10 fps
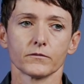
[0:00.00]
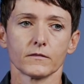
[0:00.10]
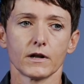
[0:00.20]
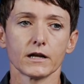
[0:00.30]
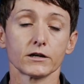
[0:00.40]

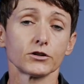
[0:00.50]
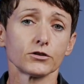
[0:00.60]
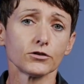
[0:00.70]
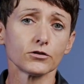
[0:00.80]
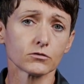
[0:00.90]

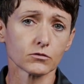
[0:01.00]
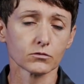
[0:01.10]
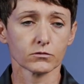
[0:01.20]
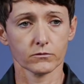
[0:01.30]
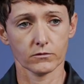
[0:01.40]
learn new
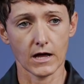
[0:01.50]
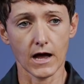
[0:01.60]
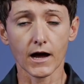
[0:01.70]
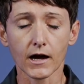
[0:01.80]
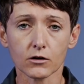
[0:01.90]

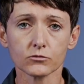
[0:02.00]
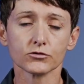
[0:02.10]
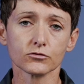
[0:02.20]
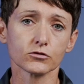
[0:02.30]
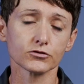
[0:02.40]
how
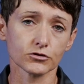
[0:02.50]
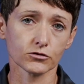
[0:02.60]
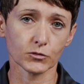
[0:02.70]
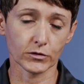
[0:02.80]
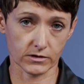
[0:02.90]
to control
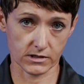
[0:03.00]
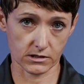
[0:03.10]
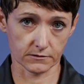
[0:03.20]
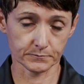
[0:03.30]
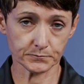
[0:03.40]
your
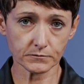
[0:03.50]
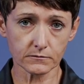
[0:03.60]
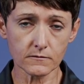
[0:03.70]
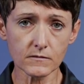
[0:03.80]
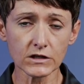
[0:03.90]
buoyancy.
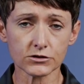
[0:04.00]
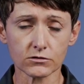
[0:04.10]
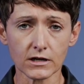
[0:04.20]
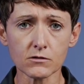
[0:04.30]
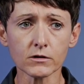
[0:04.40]
So
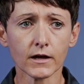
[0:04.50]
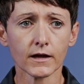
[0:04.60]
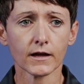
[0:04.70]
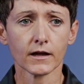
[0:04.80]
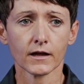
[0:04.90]
now
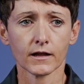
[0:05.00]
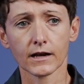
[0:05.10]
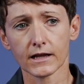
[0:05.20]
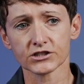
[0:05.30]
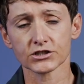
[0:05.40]

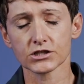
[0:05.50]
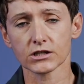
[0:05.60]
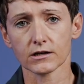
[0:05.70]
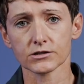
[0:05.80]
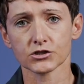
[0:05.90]
let's
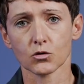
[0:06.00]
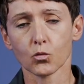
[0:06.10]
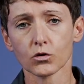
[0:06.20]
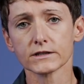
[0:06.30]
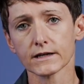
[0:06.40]
discuss
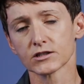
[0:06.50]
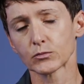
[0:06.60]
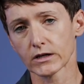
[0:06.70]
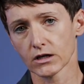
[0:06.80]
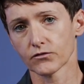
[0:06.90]
what are the
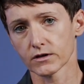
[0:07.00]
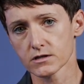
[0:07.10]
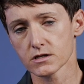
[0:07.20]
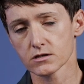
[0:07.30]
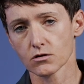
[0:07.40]

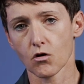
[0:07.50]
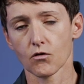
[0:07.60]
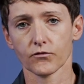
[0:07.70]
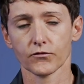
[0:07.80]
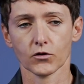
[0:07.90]
benefits
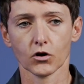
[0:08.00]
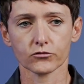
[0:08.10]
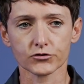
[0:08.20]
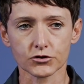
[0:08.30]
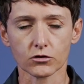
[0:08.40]
of
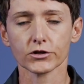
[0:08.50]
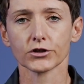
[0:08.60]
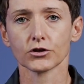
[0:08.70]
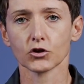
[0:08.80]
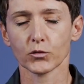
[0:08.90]

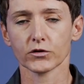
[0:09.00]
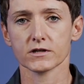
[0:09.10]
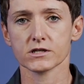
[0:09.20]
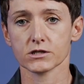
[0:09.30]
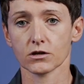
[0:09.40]
controlling your
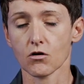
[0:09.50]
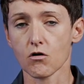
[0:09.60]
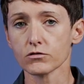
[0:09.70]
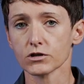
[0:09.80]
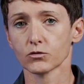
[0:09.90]
buoyancy
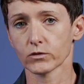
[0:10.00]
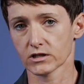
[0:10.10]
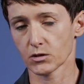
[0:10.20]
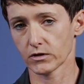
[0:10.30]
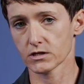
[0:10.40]
only with
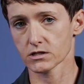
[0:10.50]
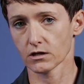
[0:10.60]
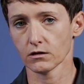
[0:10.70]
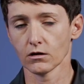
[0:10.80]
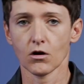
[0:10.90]
the
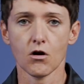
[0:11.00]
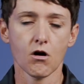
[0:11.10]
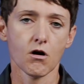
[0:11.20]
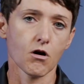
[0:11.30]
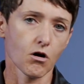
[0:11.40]
BC,
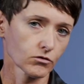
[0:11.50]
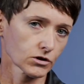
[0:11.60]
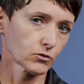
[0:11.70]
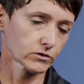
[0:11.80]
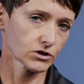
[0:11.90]
only with the